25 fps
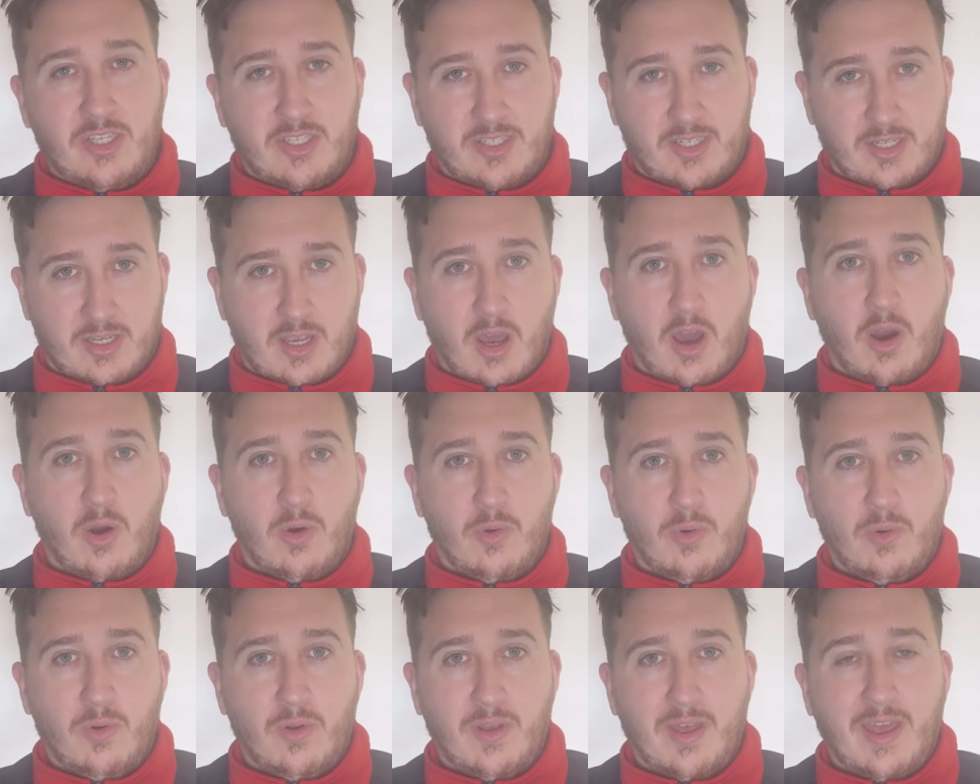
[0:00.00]

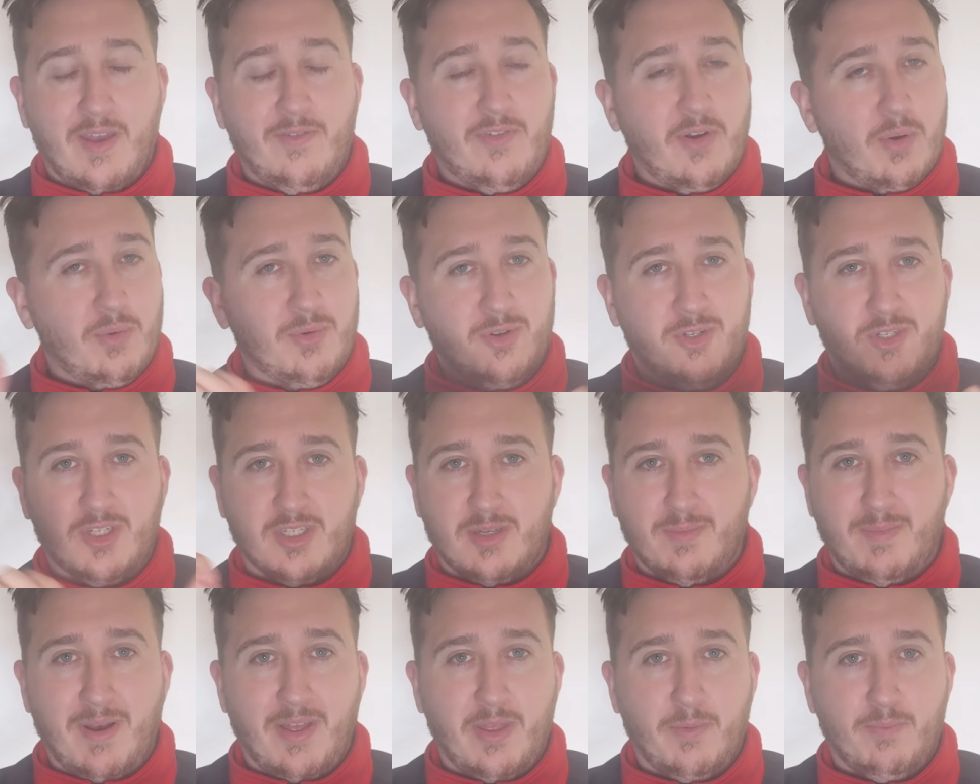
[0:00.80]
ago if it was just
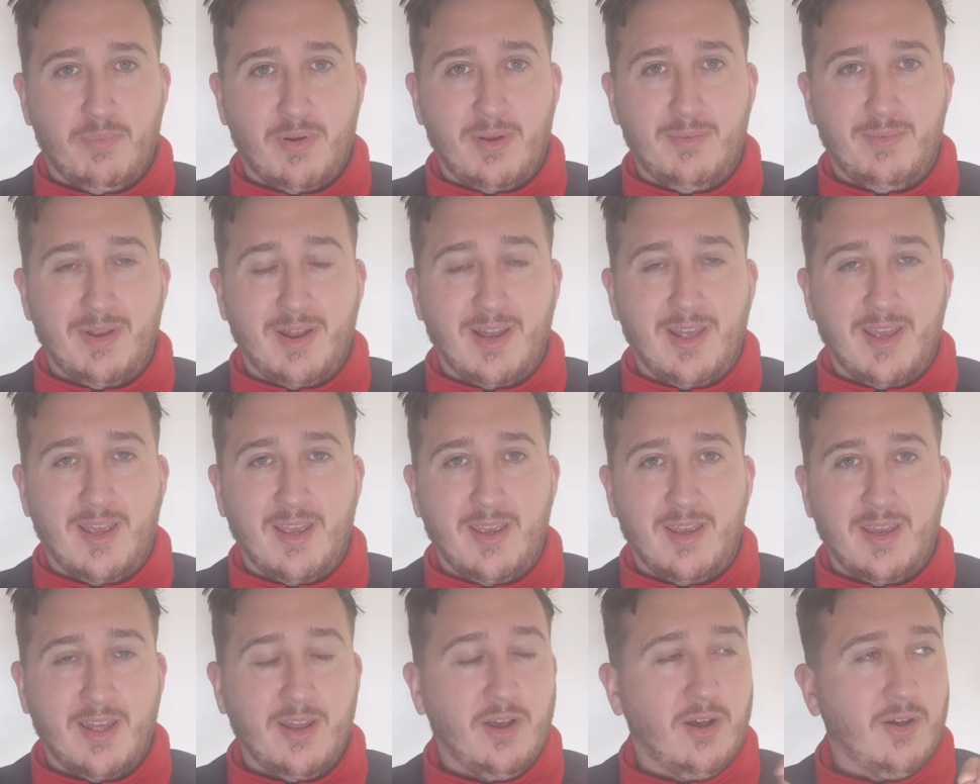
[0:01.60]
about the Premier
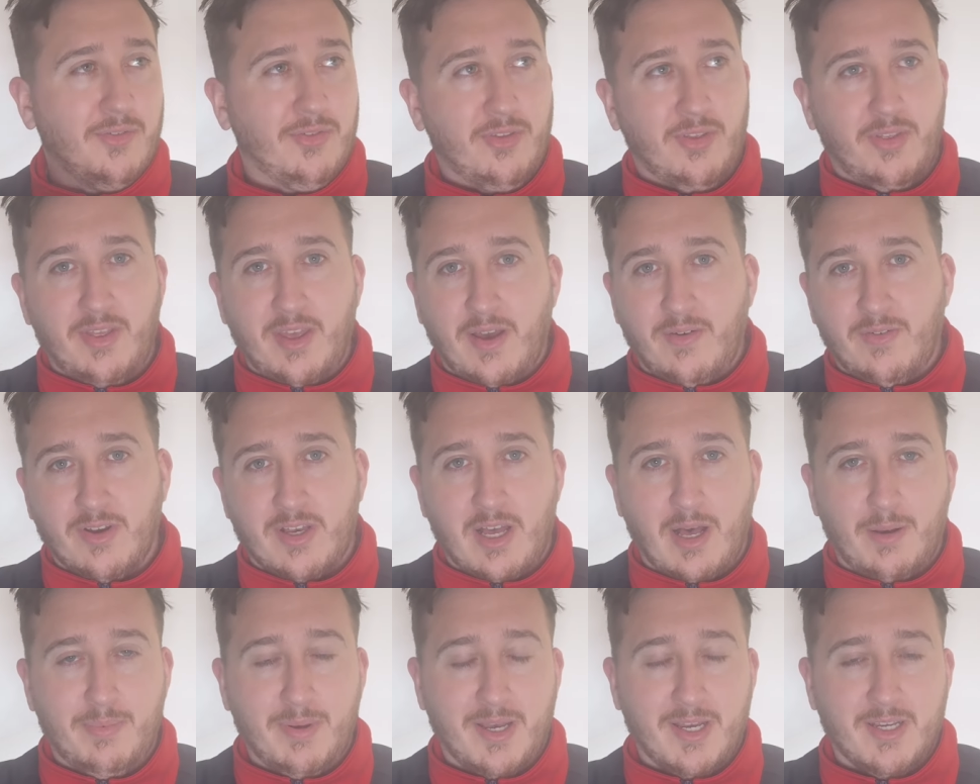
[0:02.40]
League and after the other
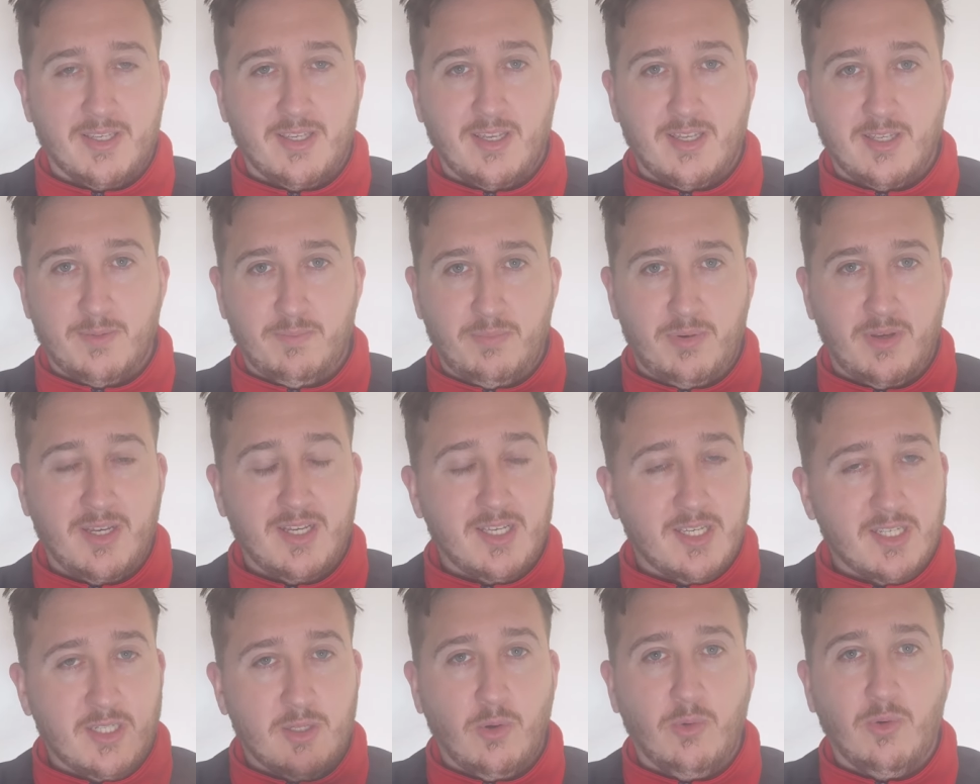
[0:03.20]
cup exits, but
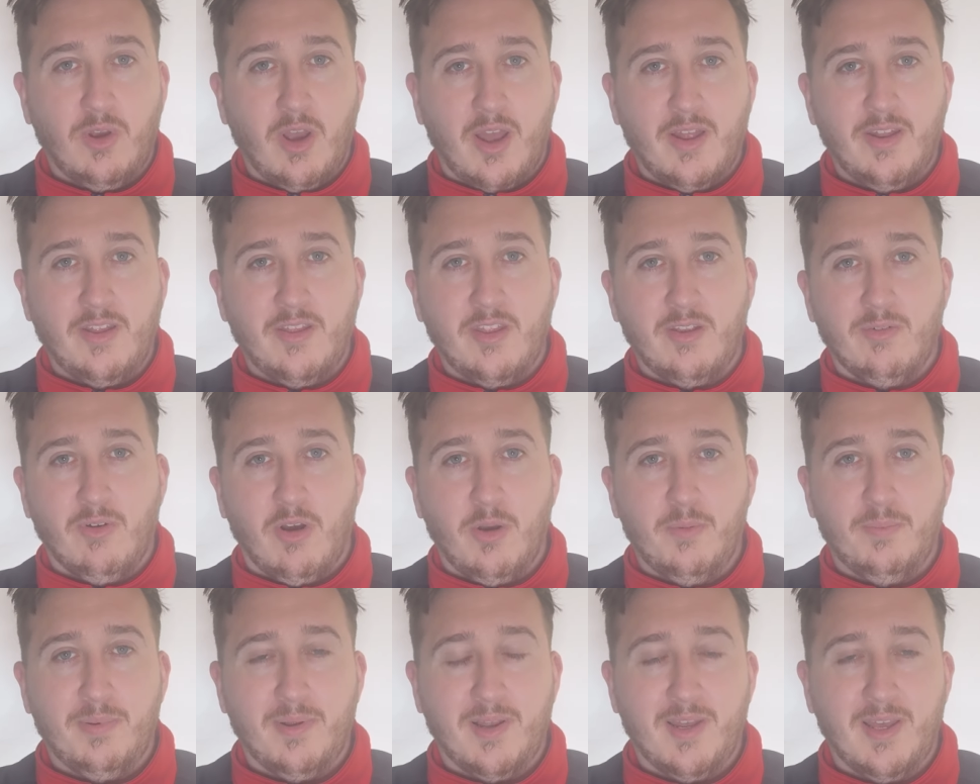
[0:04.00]
he's still going in the
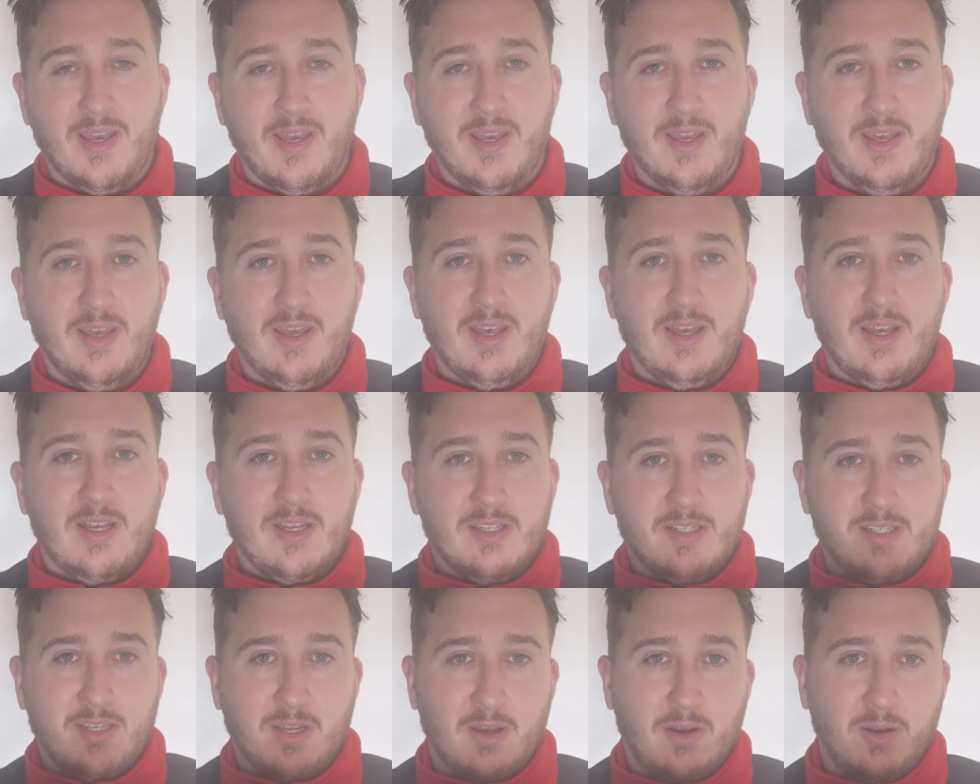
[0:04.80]
Europa League,
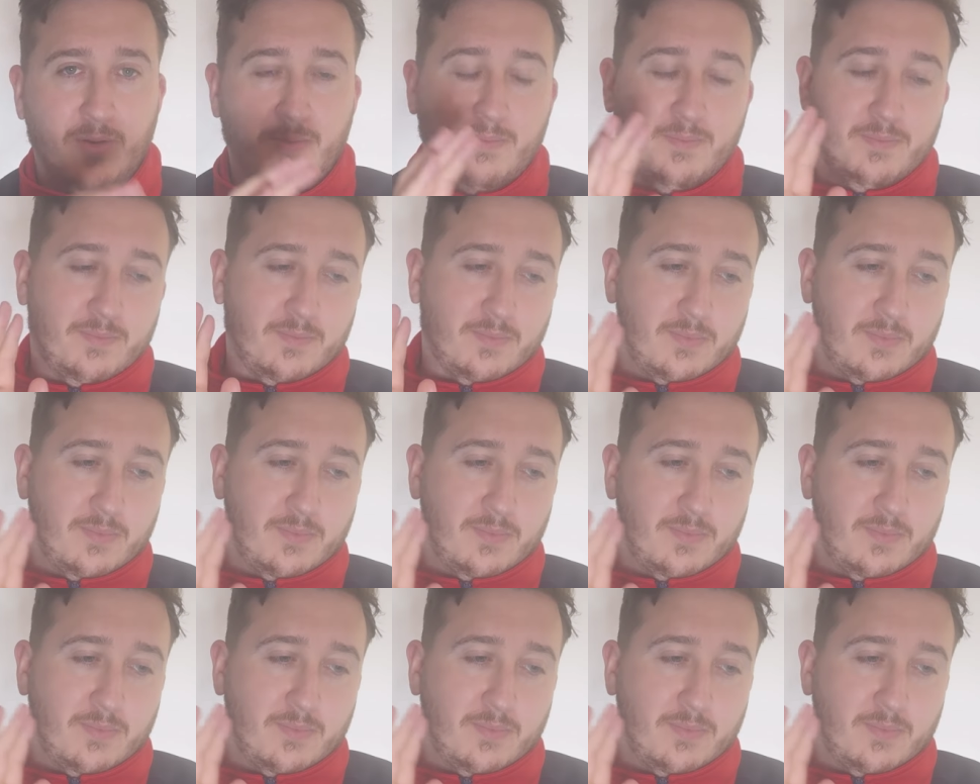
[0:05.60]
so